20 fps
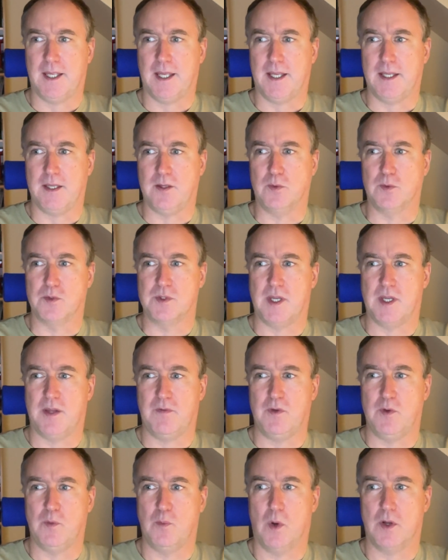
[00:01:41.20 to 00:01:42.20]

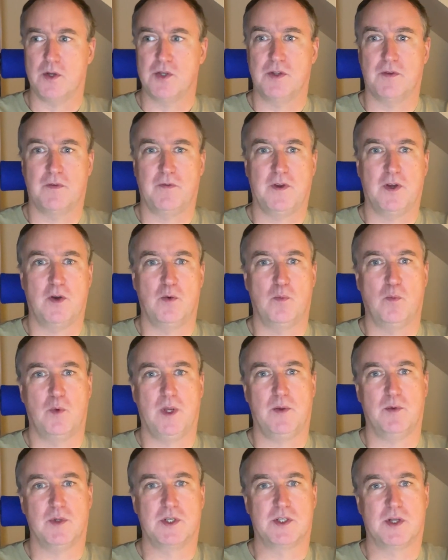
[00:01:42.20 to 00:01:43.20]
if you watch the film
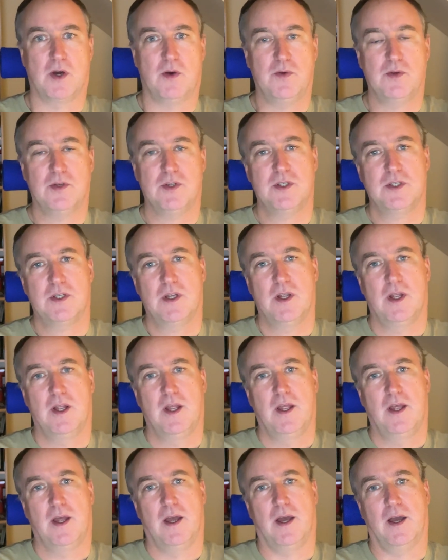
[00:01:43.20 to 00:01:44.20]
We Were Soldiers,
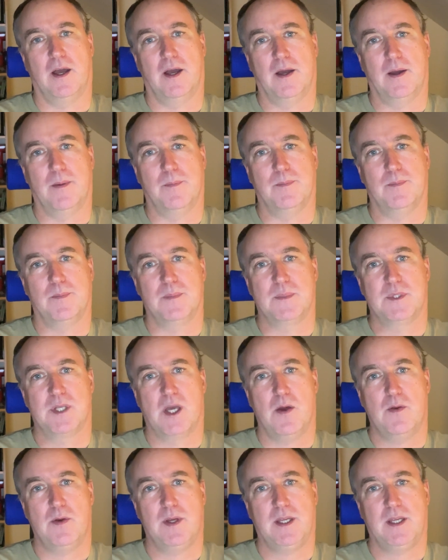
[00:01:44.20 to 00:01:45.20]
um,
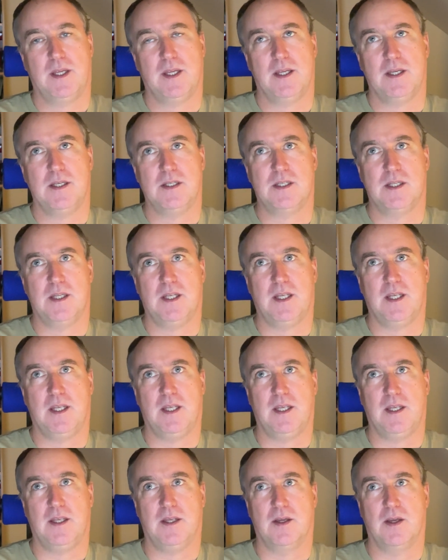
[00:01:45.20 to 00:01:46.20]
Tony is
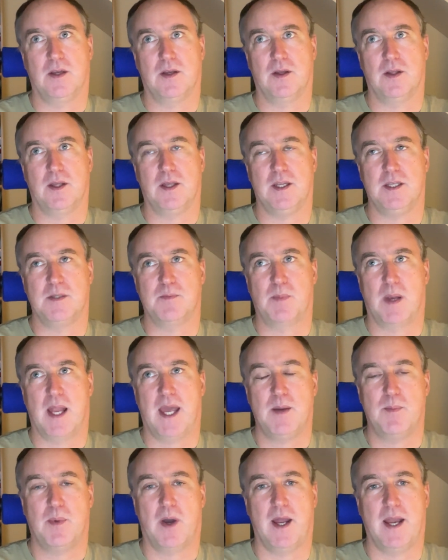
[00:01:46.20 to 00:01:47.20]
the is
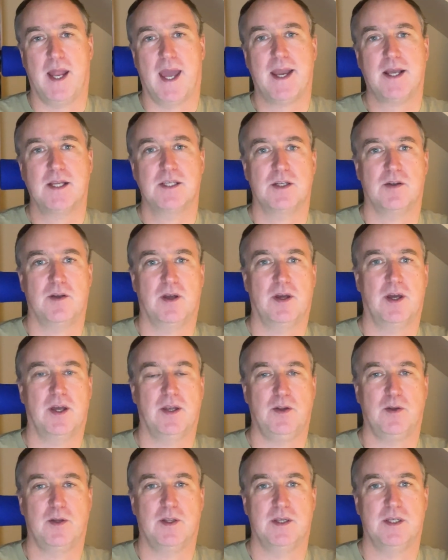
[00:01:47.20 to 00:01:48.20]
played by an actor, and
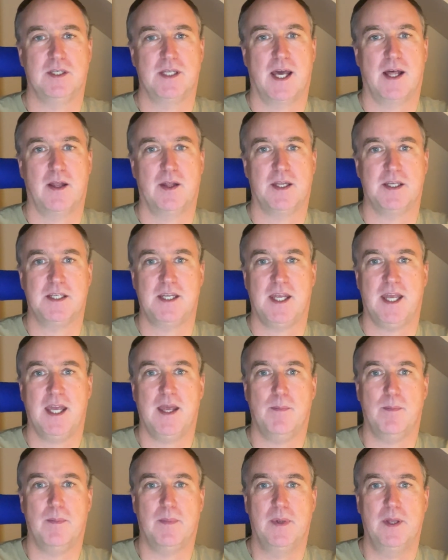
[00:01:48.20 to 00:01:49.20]
you can tell it's
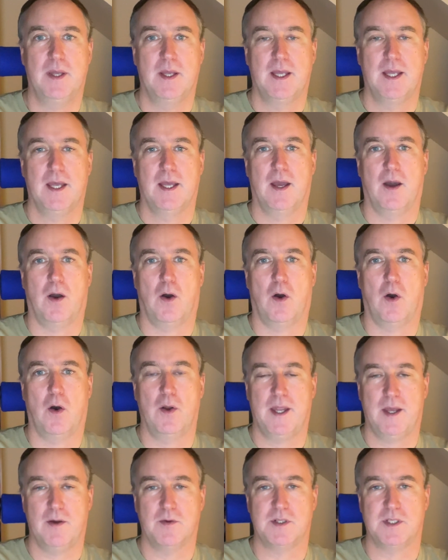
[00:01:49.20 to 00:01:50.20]
him on
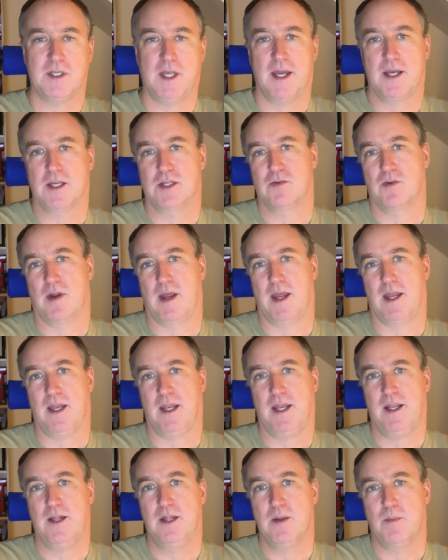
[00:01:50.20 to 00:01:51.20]
LZ X-ray
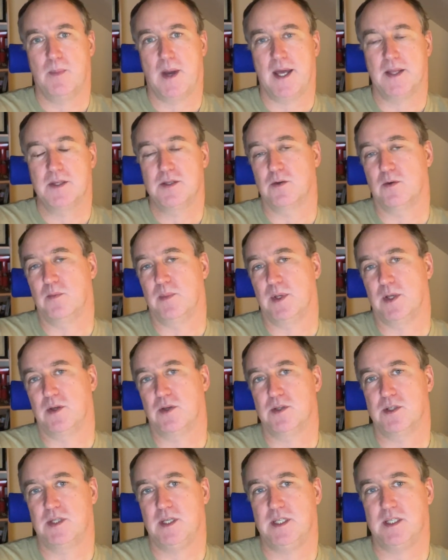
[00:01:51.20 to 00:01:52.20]
in the battle
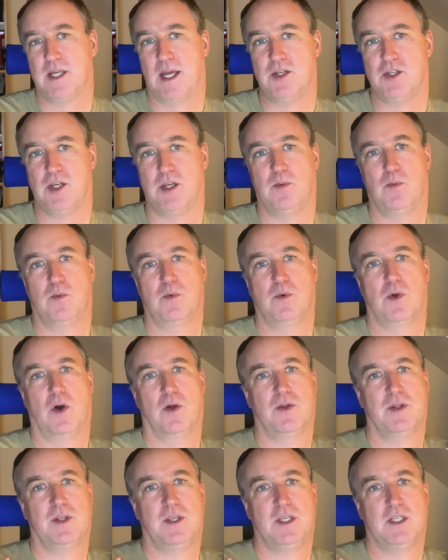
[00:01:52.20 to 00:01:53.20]
because he's actually got
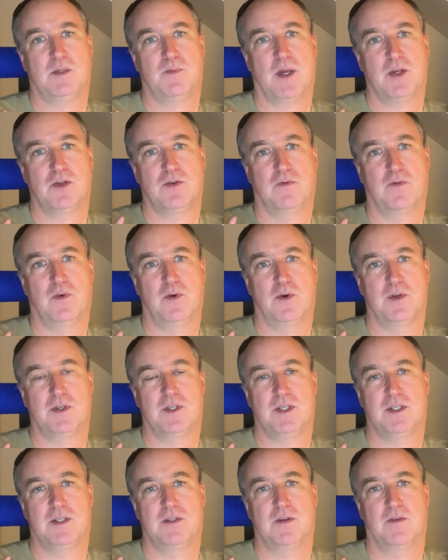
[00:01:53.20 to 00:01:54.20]
the special
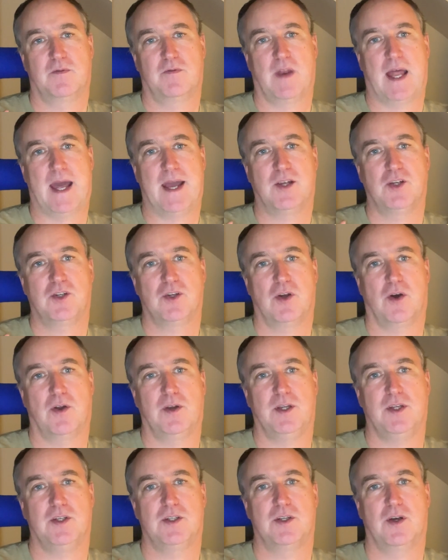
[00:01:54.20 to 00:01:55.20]
forces flash on
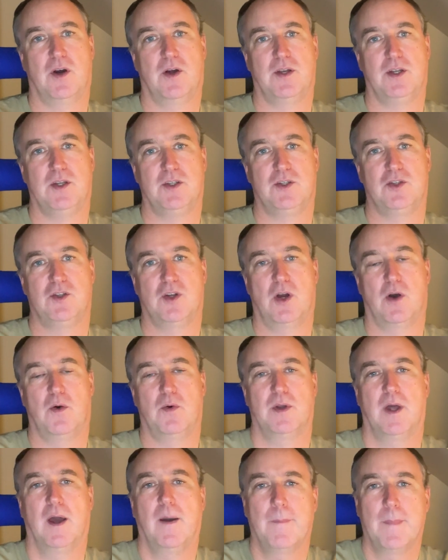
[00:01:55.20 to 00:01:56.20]
his on his
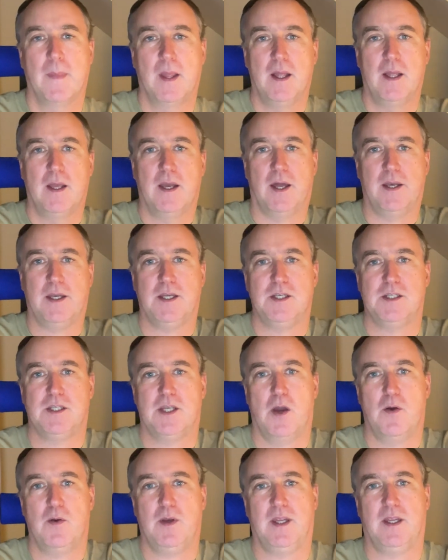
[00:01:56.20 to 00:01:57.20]
shoulder, and he's the
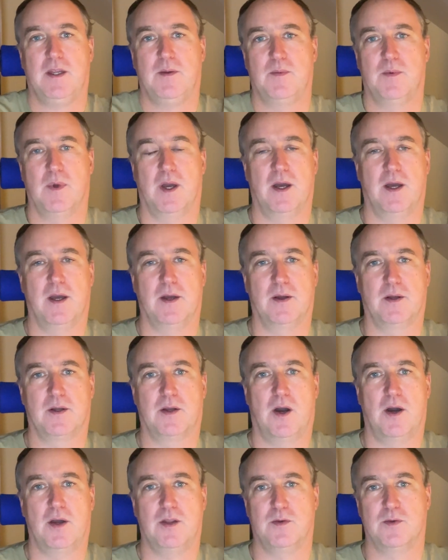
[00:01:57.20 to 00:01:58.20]
only uh,
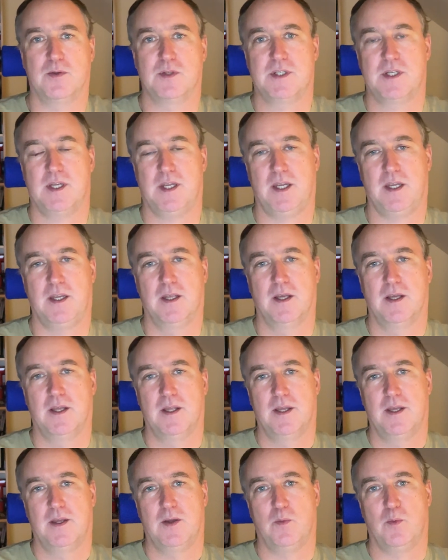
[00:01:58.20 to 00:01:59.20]
guy you'll see
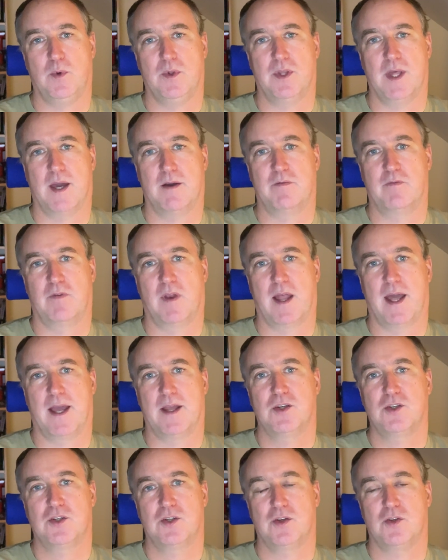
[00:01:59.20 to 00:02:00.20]
with that
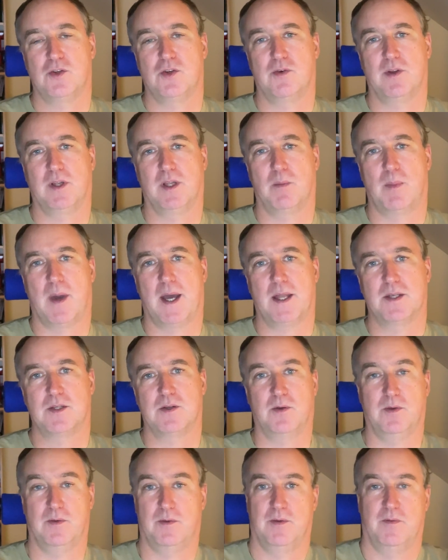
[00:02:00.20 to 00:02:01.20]
flash during the
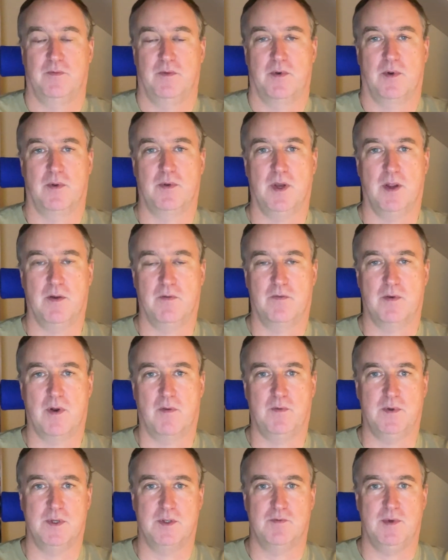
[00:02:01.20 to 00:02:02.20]
battle, and for you know for
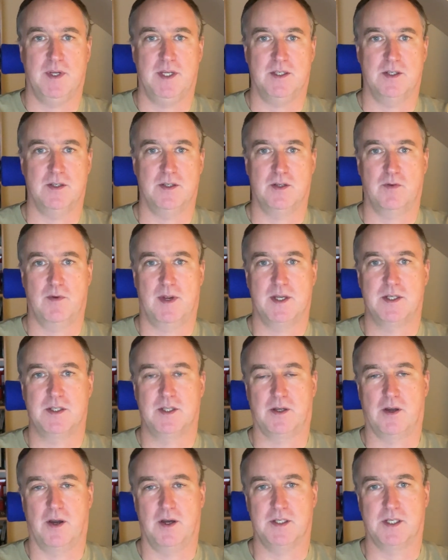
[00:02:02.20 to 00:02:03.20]
obvious reasons, the rest
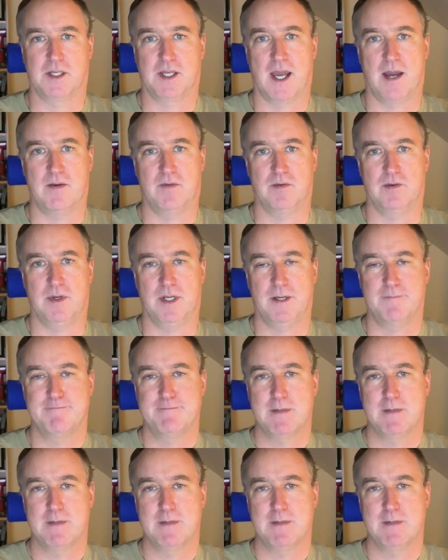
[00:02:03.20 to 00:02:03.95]
of the guys are cavalry.